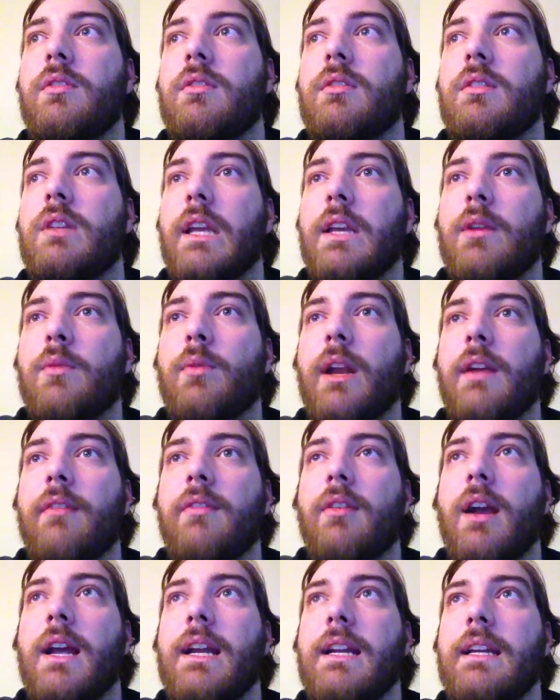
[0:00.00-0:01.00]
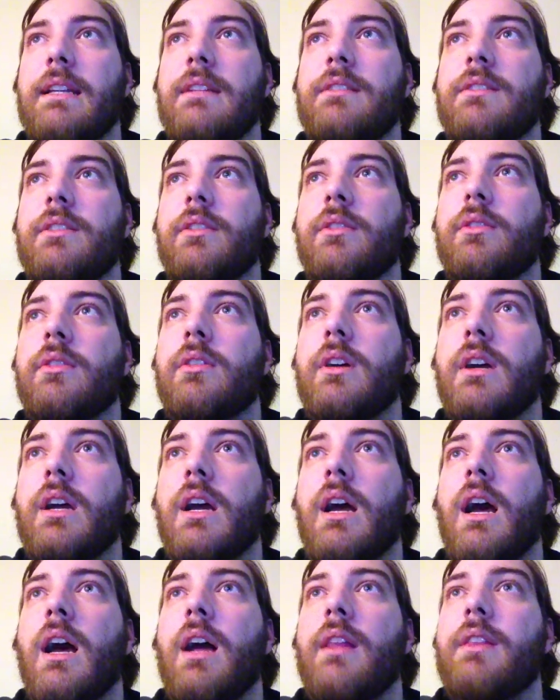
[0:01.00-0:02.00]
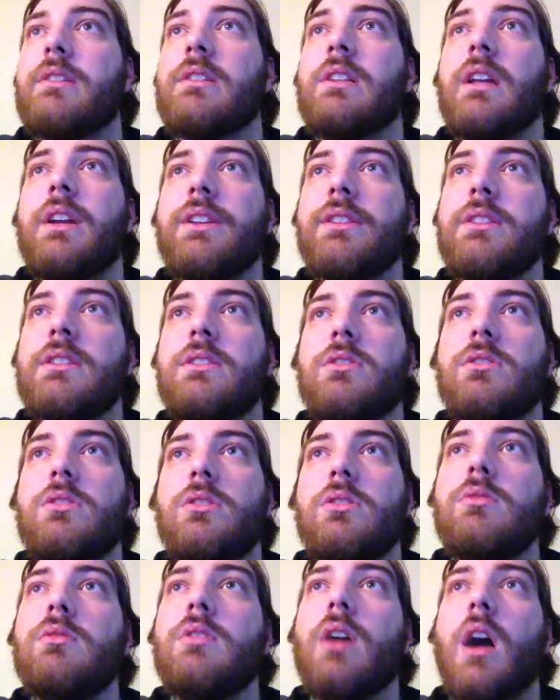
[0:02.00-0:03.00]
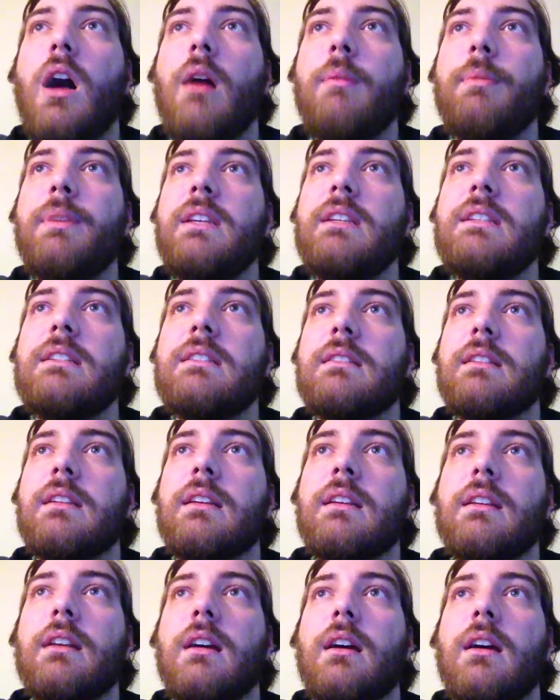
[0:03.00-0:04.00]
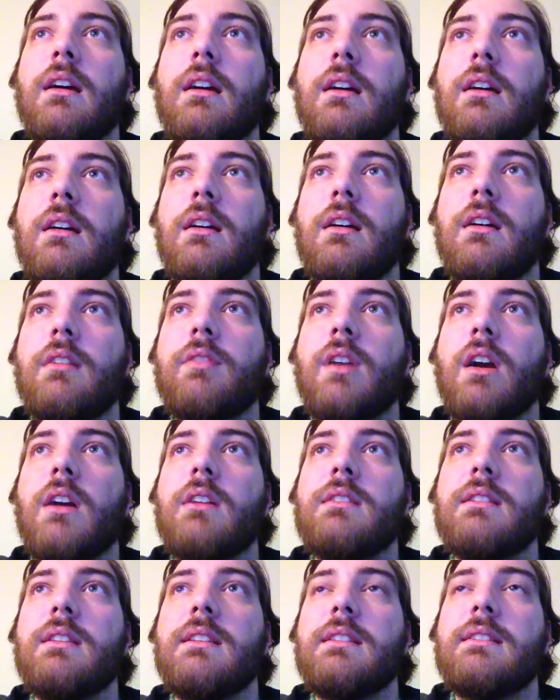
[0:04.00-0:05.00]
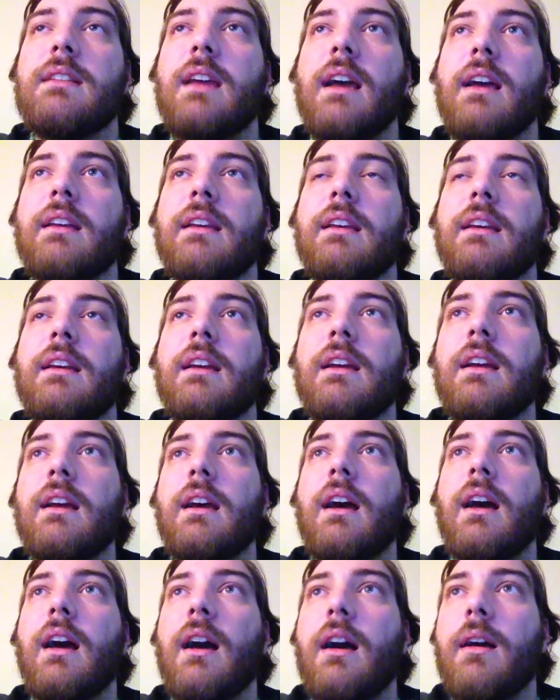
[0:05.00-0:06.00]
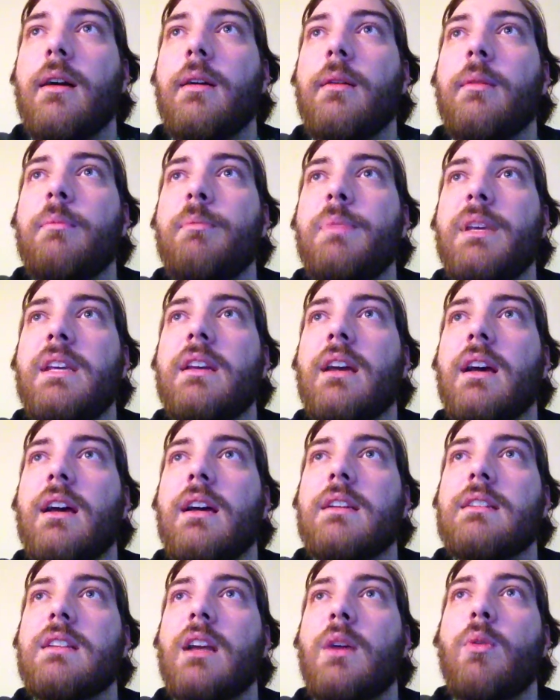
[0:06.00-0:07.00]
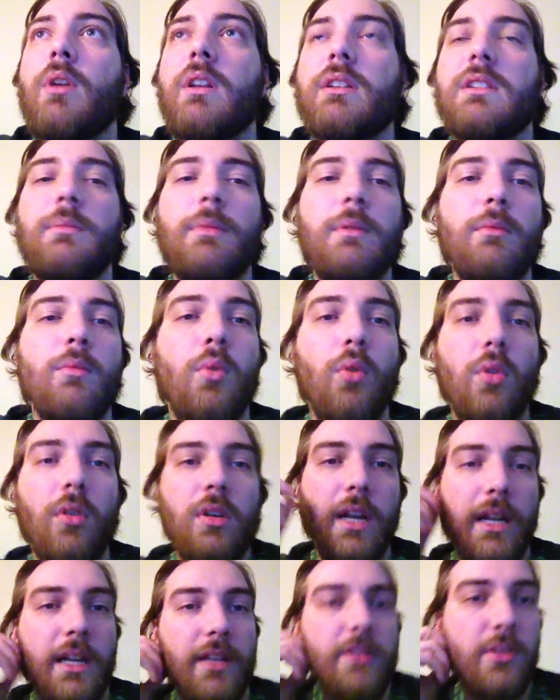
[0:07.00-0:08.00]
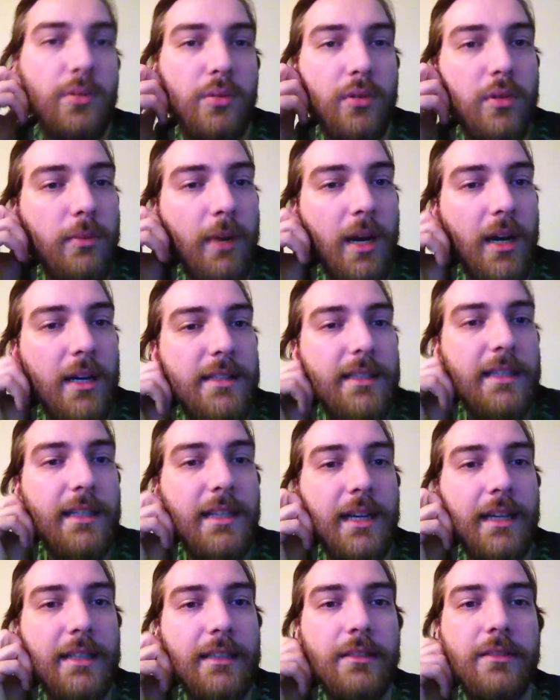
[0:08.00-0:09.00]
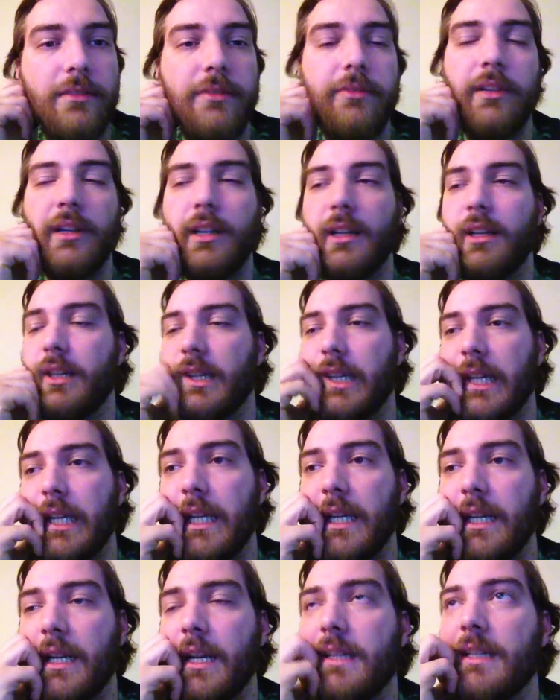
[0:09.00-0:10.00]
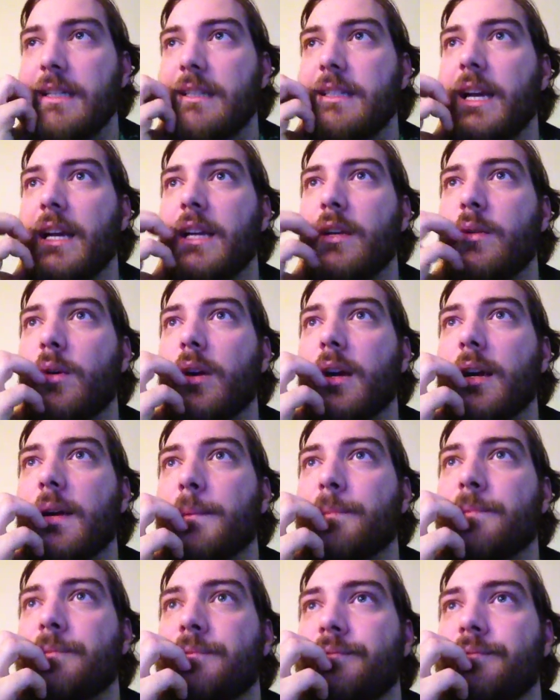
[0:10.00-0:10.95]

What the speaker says: like whenever I need to. There's a lot of 2 copies of cards in this deck, because I want it to be more like a toolboxy kind of deck, where